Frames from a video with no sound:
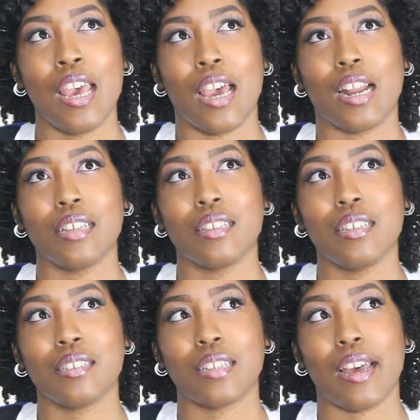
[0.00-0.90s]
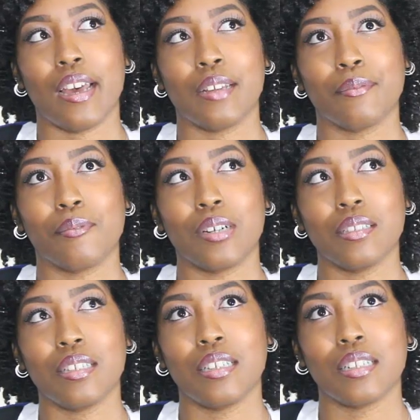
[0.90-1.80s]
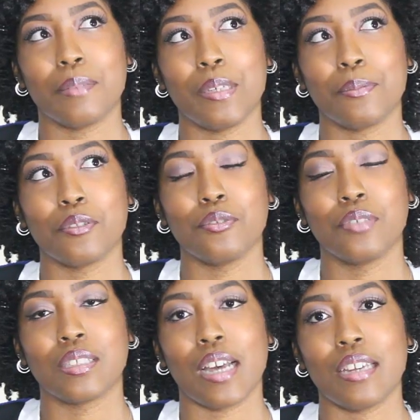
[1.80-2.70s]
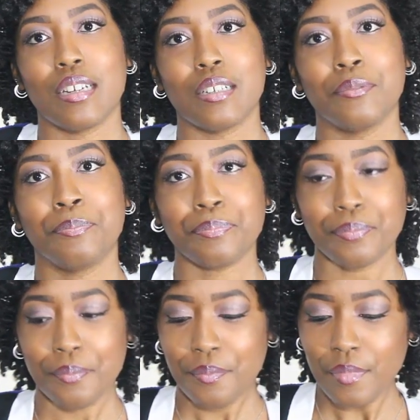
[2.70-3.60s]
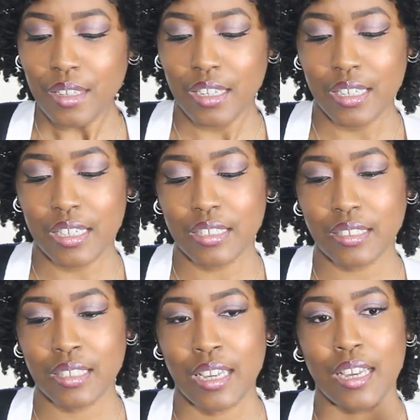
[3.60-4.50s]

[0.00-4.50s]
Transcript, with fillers: And I think that one thing that people lose sight of is,